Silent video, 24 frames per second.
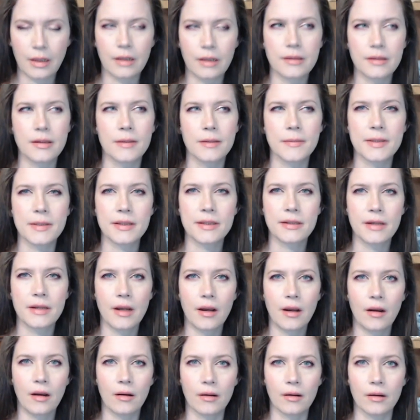"It's
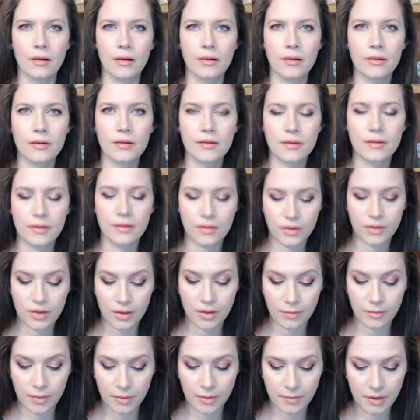upstairs,"
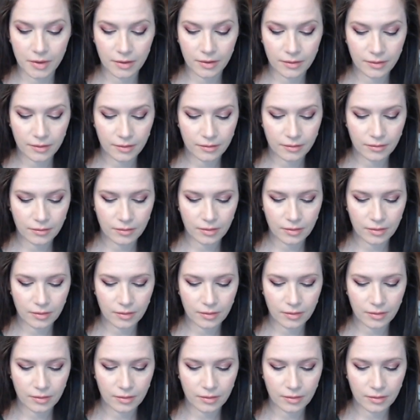she murmured.